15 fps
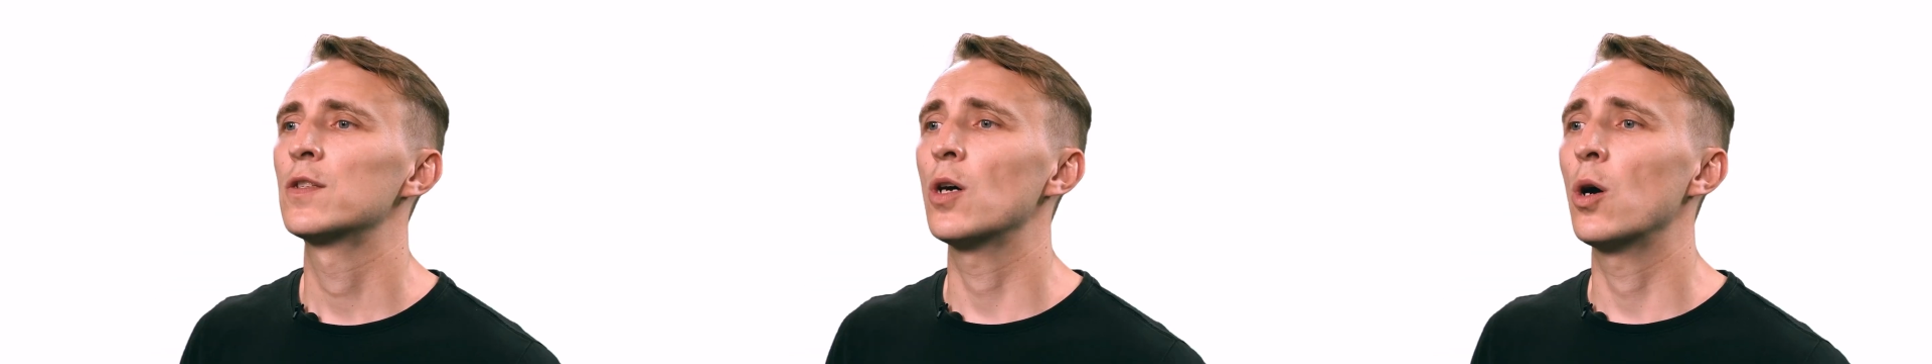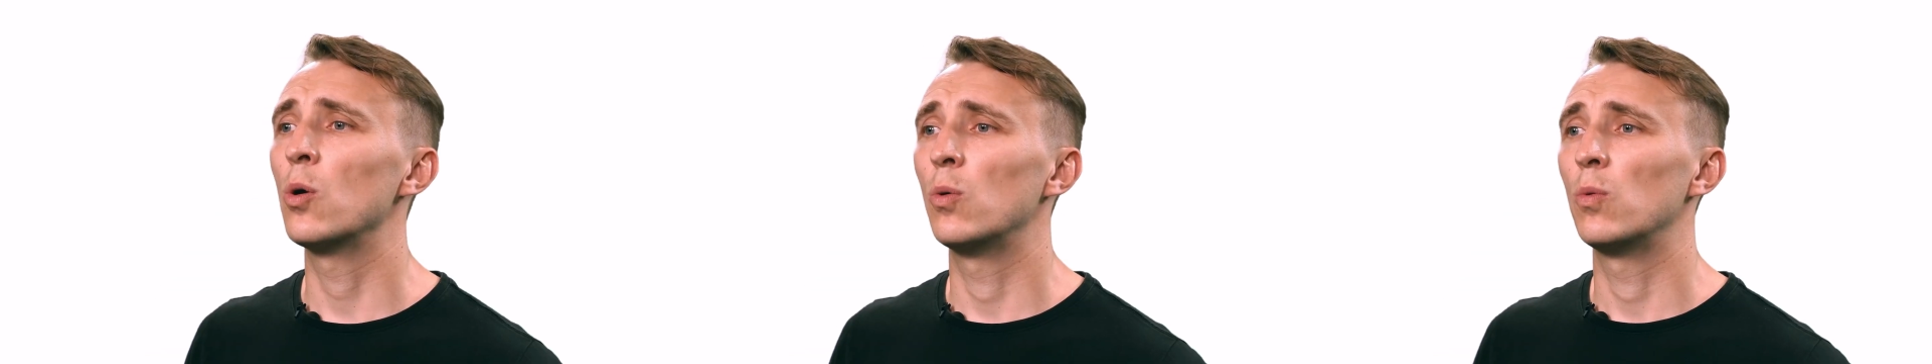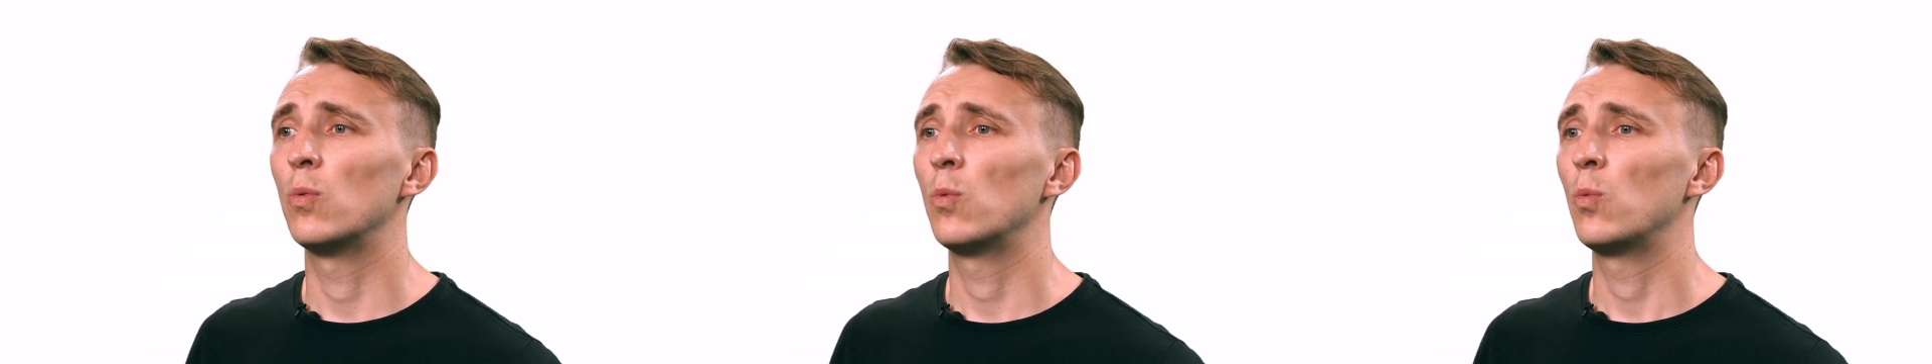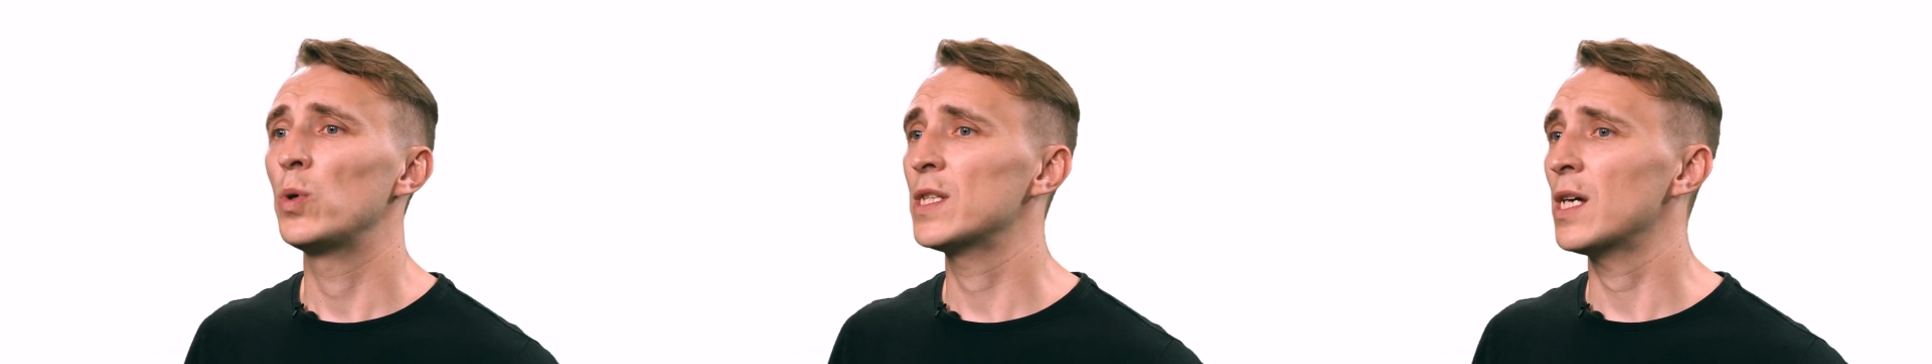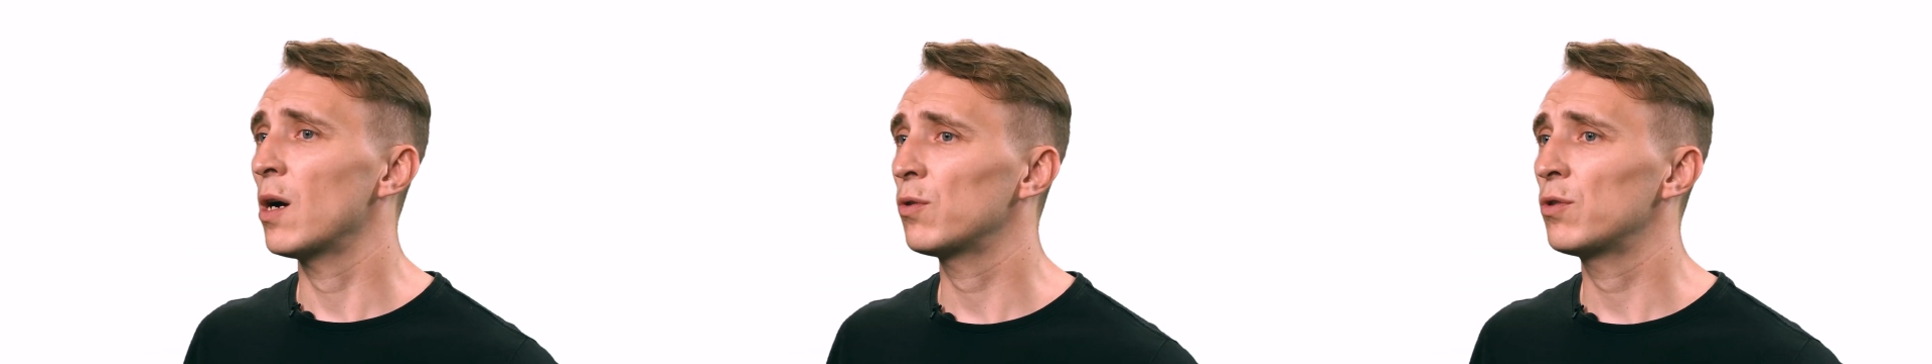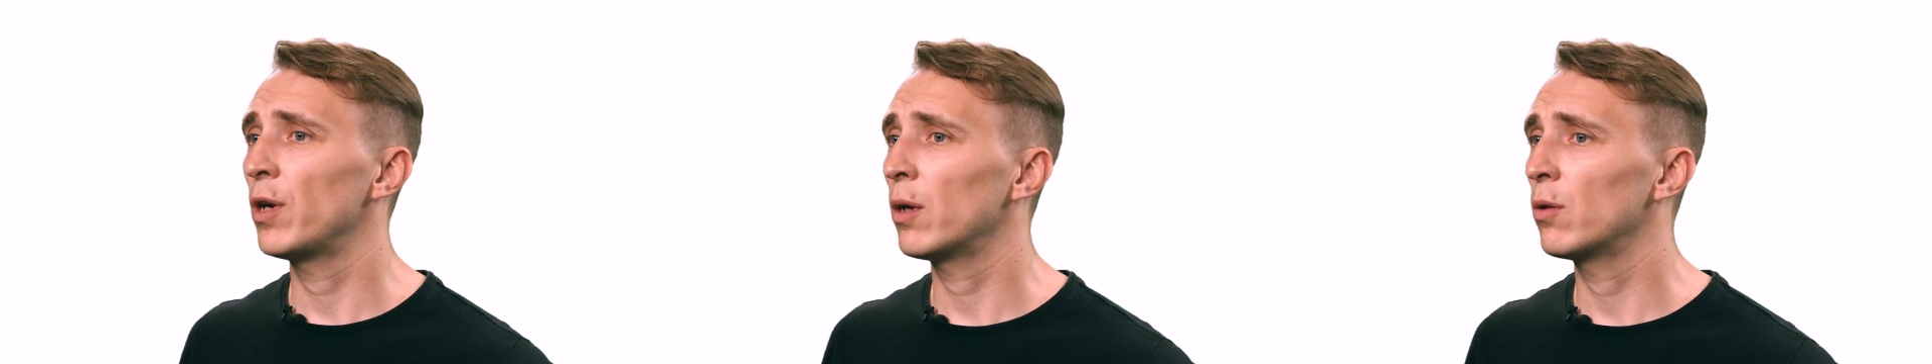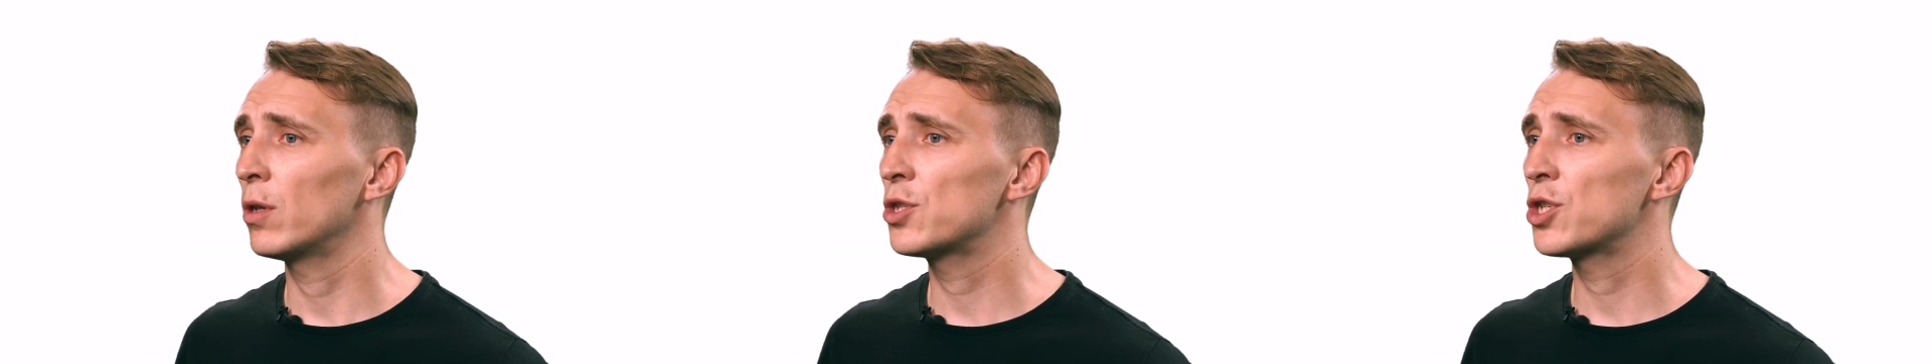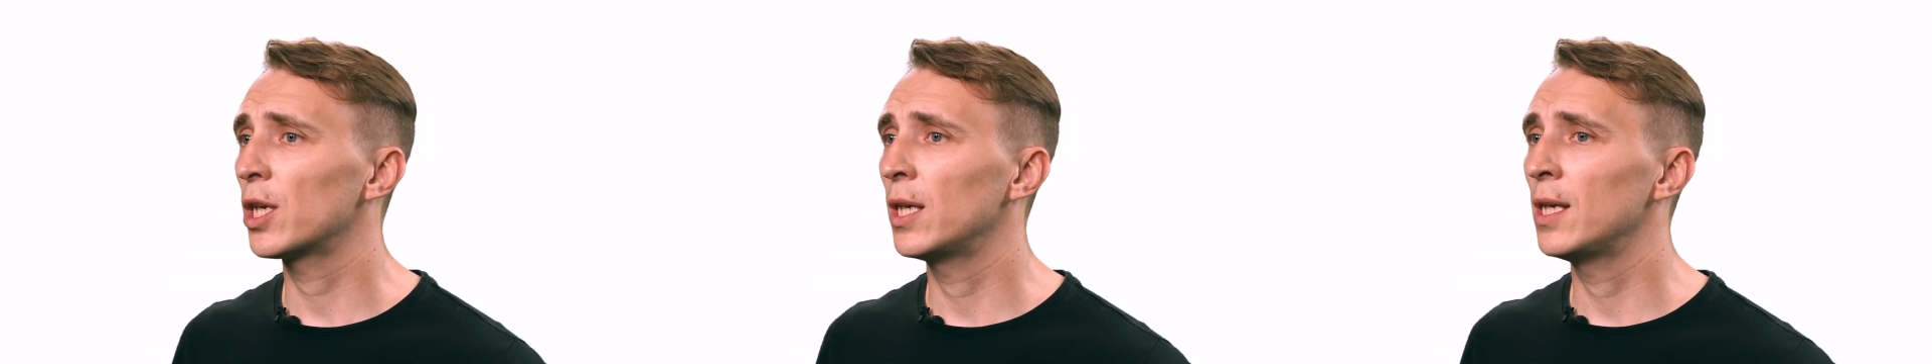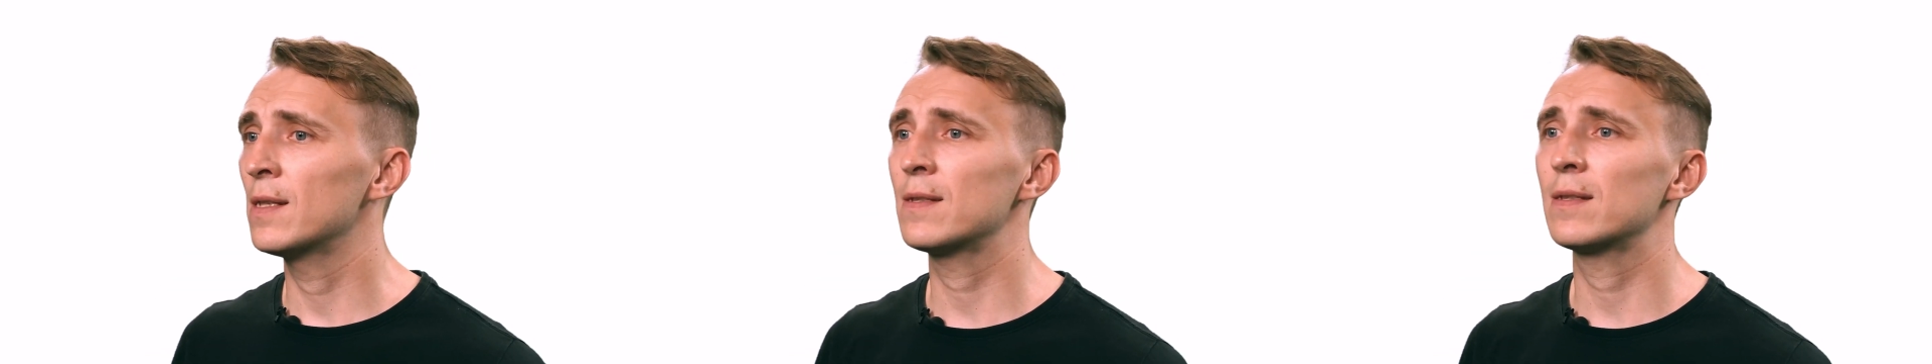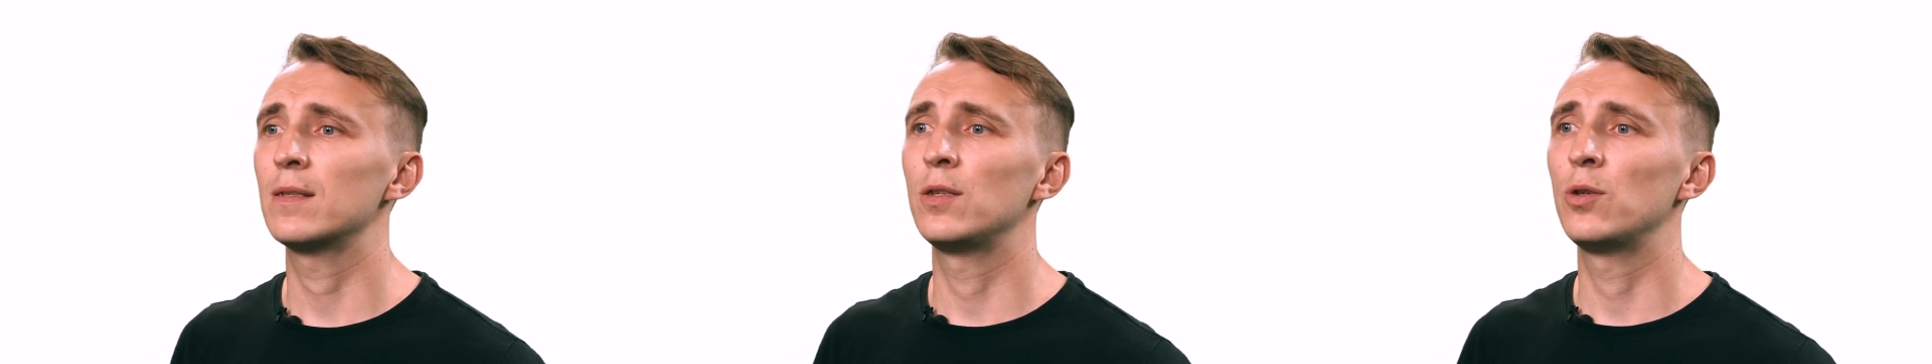So without regular
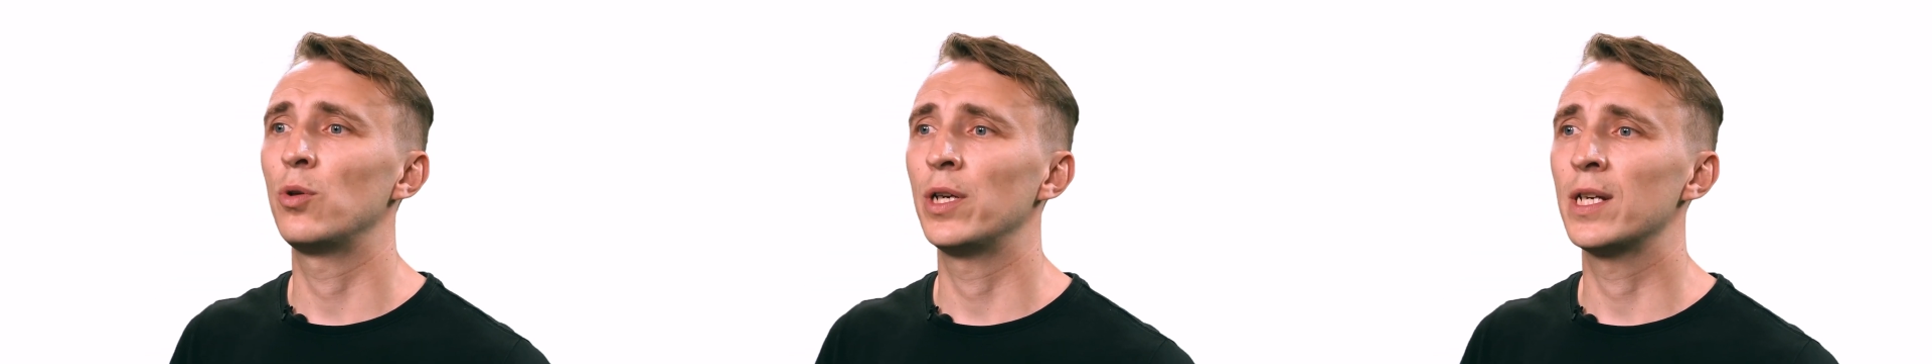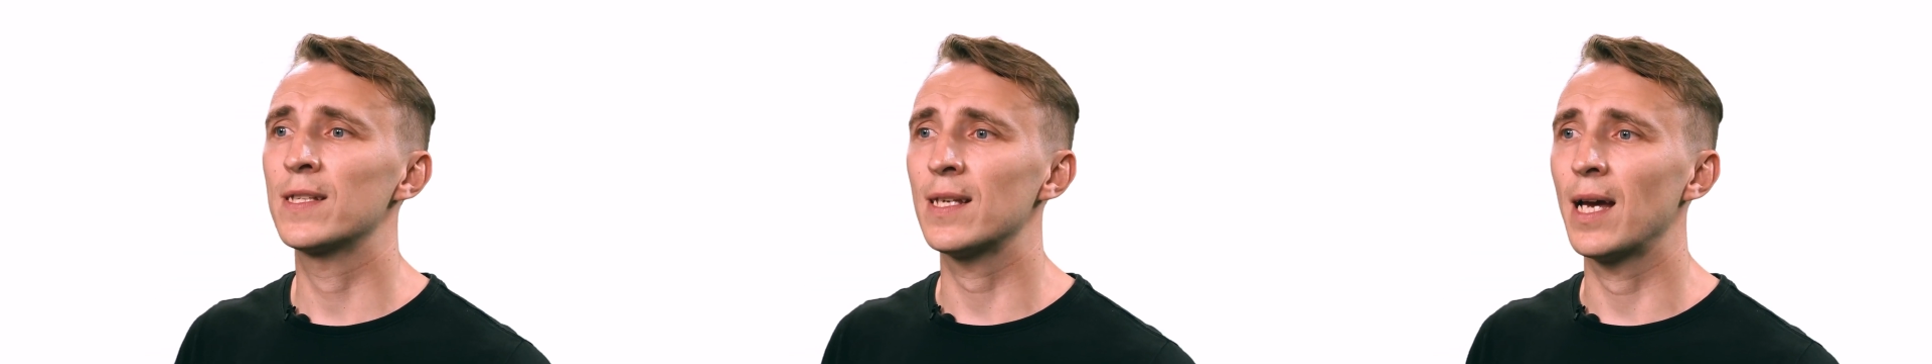check-ins during a